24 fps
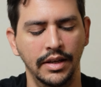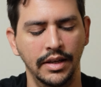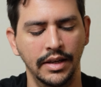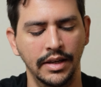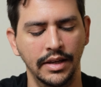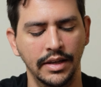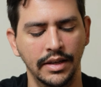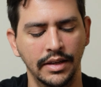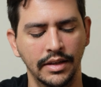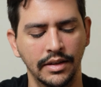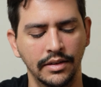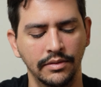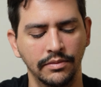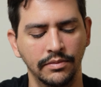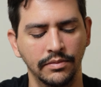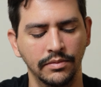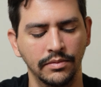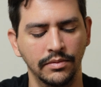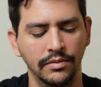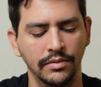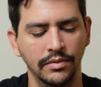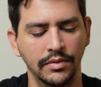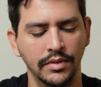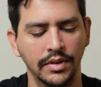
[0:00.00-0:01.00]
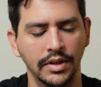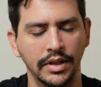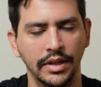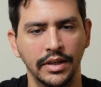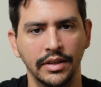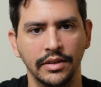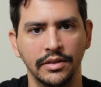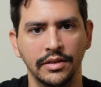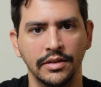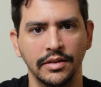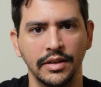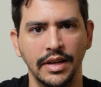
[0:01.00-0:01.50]
it
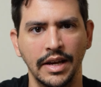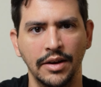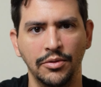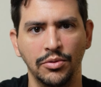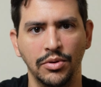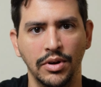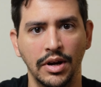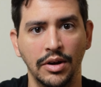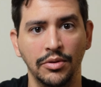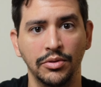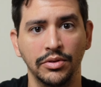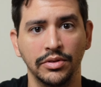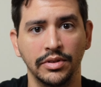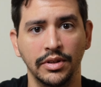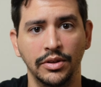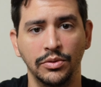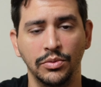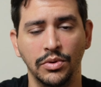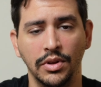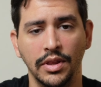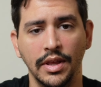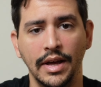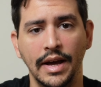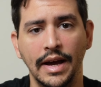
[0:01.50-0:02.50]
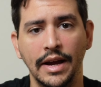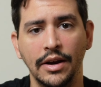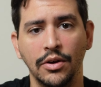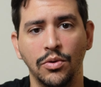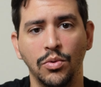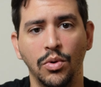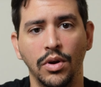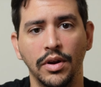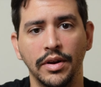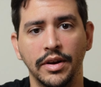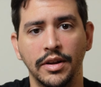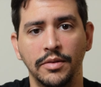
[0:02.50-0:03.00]
is I would say is one of the higher
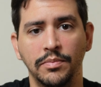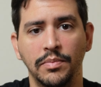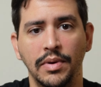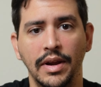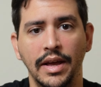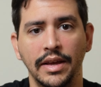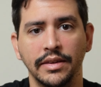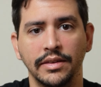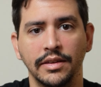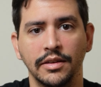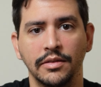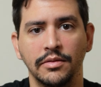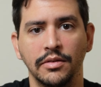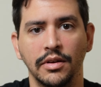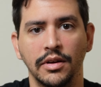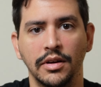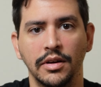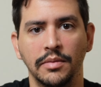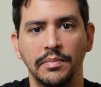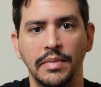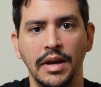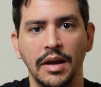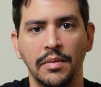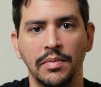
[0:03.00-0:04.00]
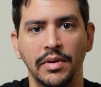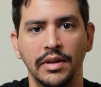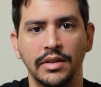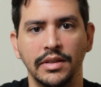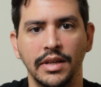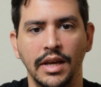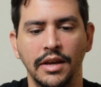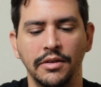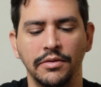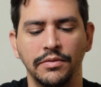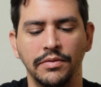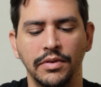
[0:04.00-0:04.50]
quality plastic back plates
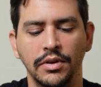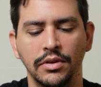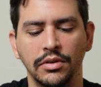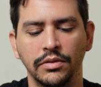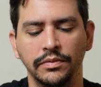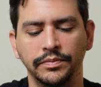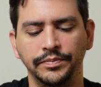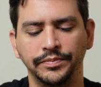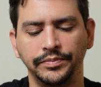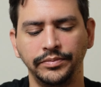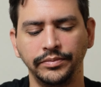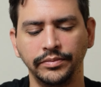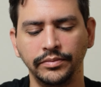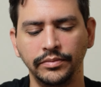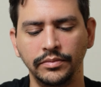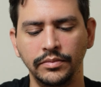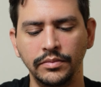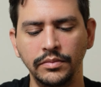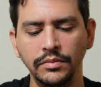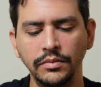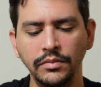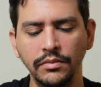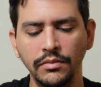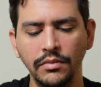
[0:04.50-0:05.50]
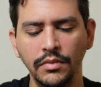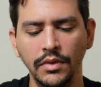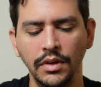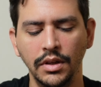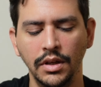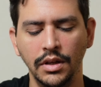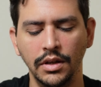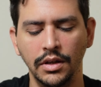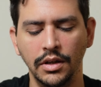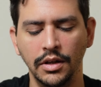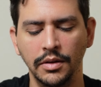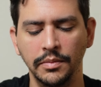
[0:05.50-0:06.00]
I have felt,
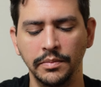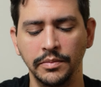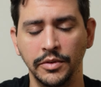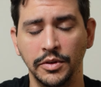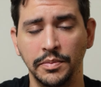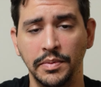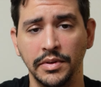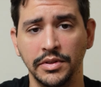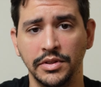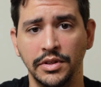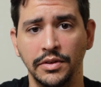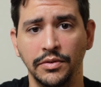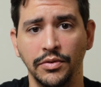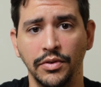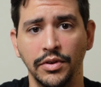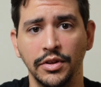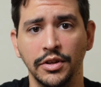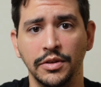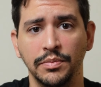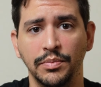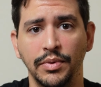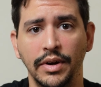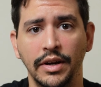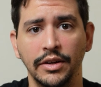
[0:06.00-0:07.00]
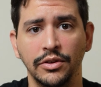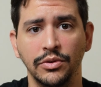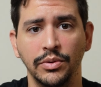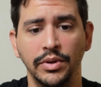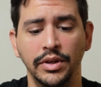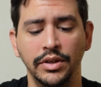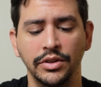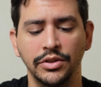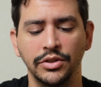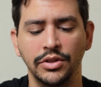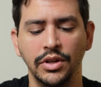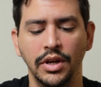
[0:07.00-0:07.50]
especially for this price
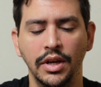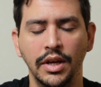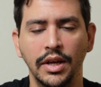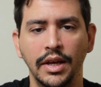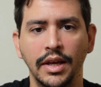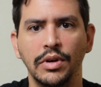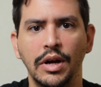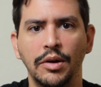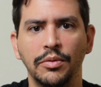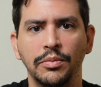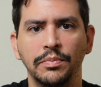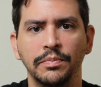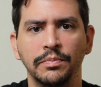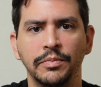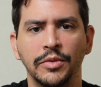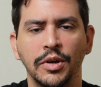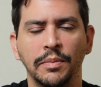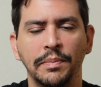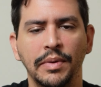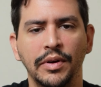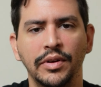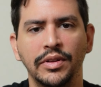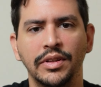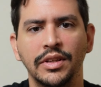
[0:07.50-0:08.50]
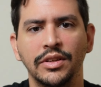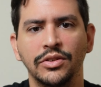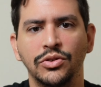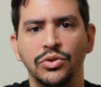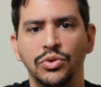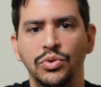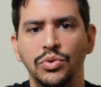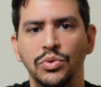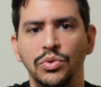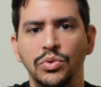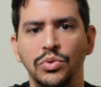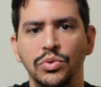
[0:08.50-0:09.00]
range. I'm comparing this
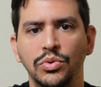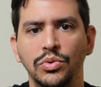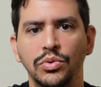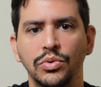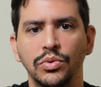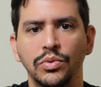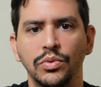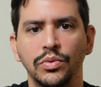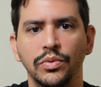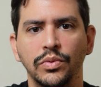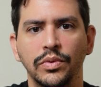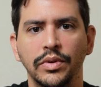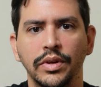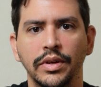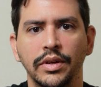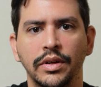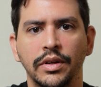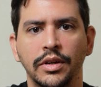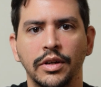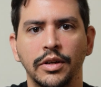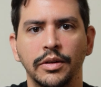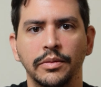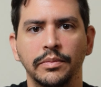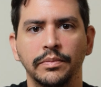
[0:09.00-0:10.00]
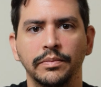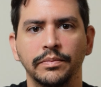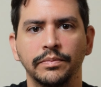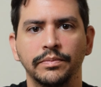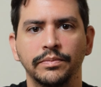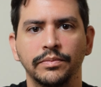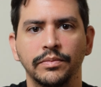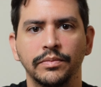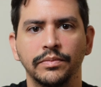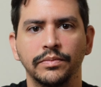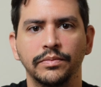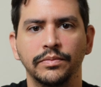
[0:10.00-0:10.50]
to the
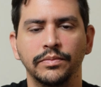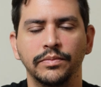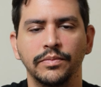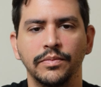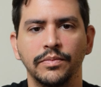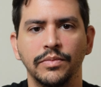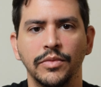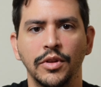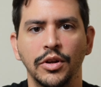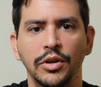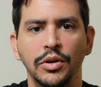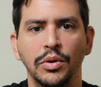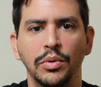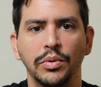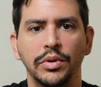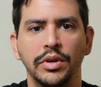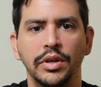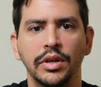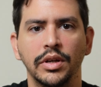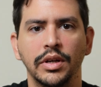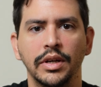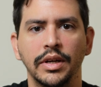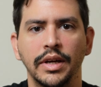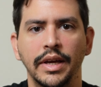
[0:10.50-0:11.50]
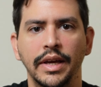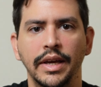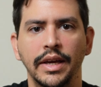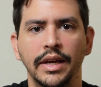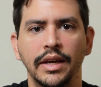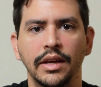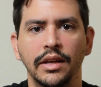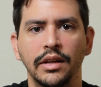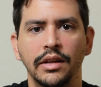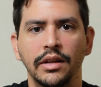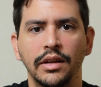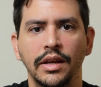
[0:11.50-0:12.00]
Nokia
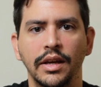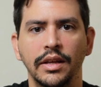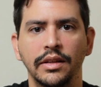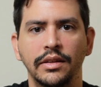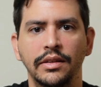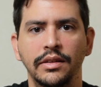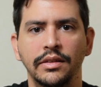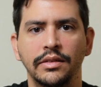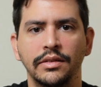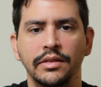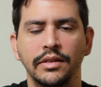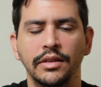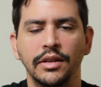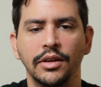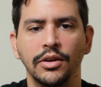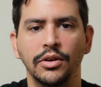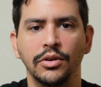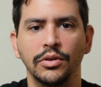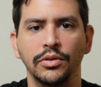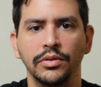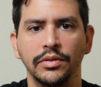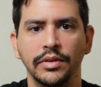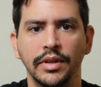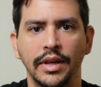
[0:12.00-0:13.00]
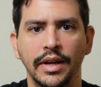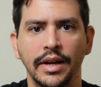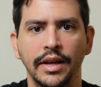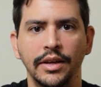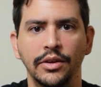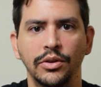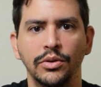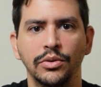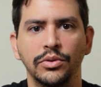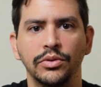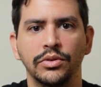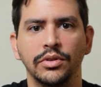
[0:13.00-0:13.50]
and TCL that I
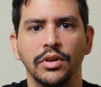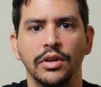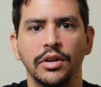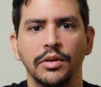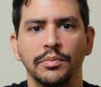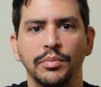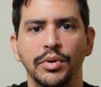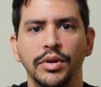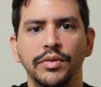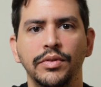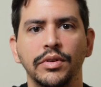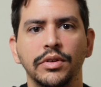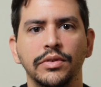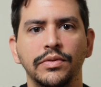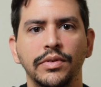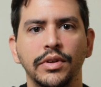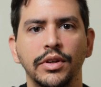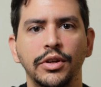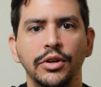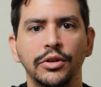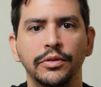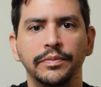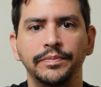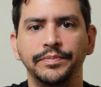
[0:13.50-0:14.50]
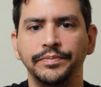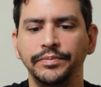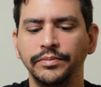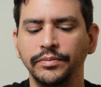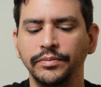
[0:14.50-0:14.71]
used on a previous video,